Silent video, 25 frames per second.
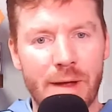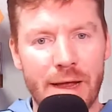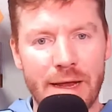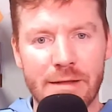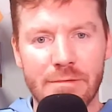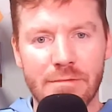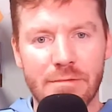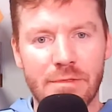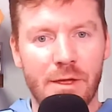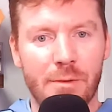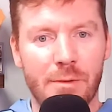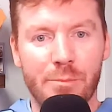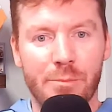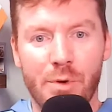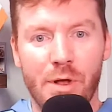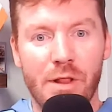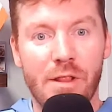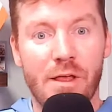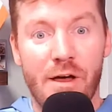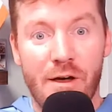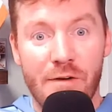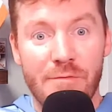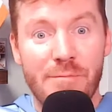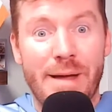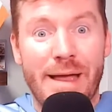the umbrella
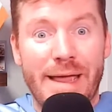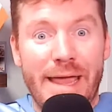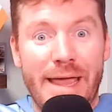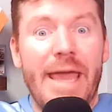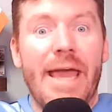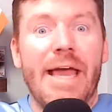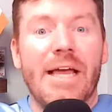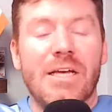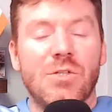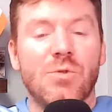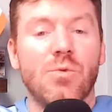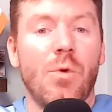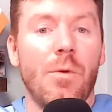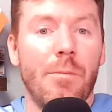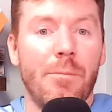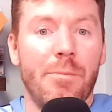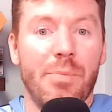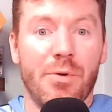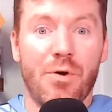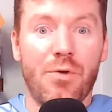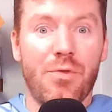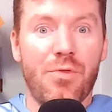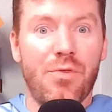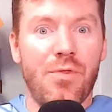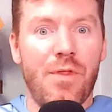of my actual
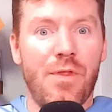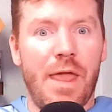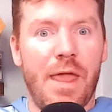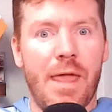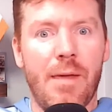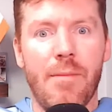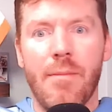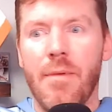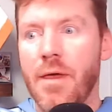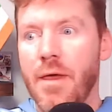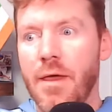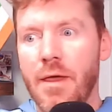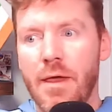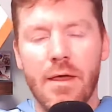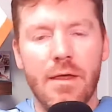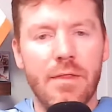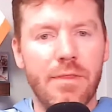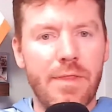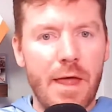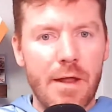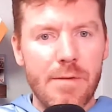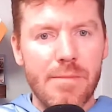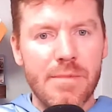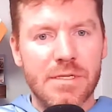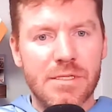birth name,
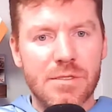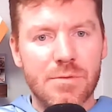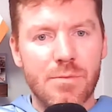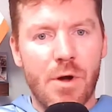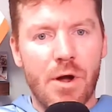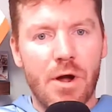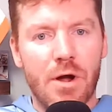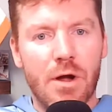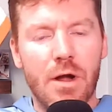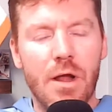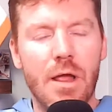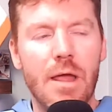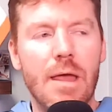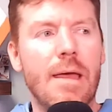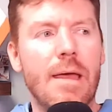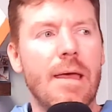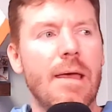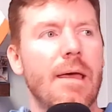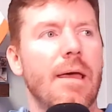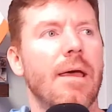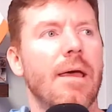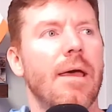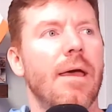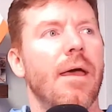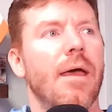that'd be smart.
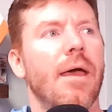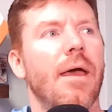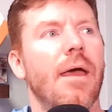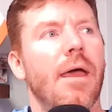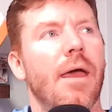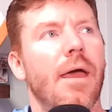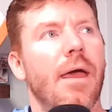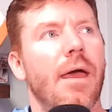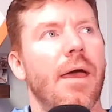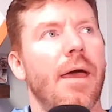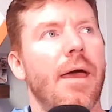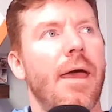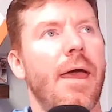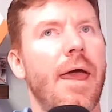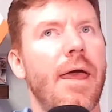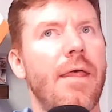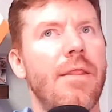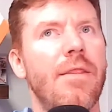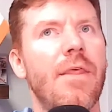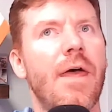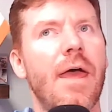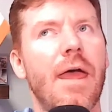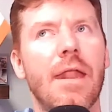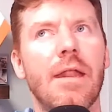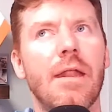And
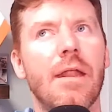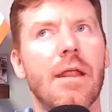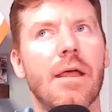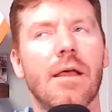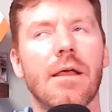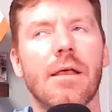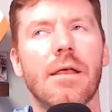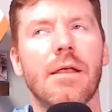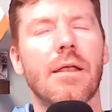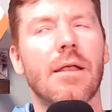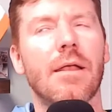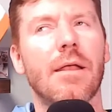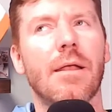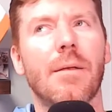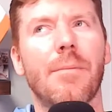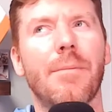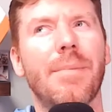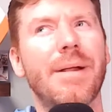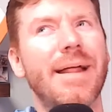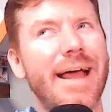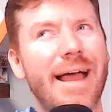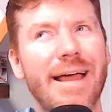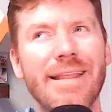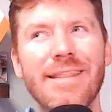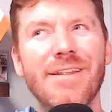then,
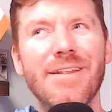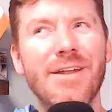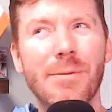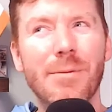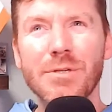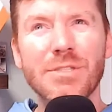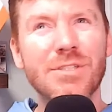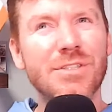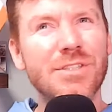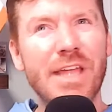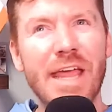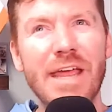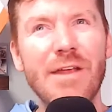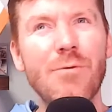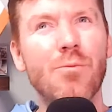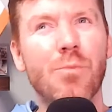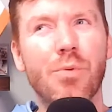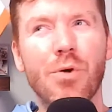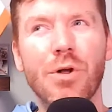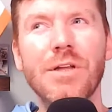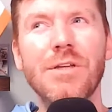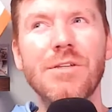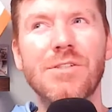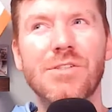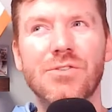and the numbers stayed
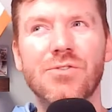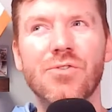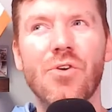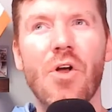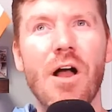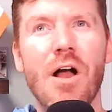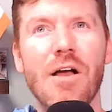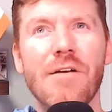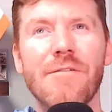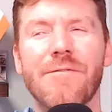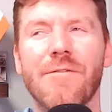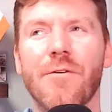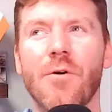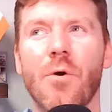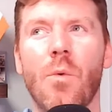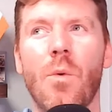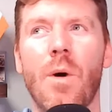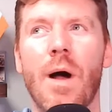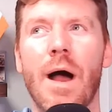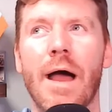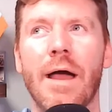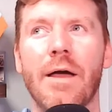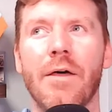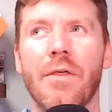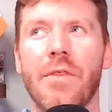pretty strong for a
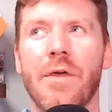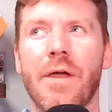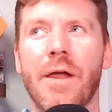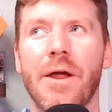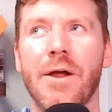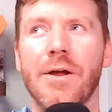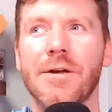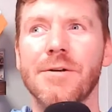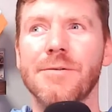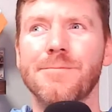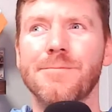while there.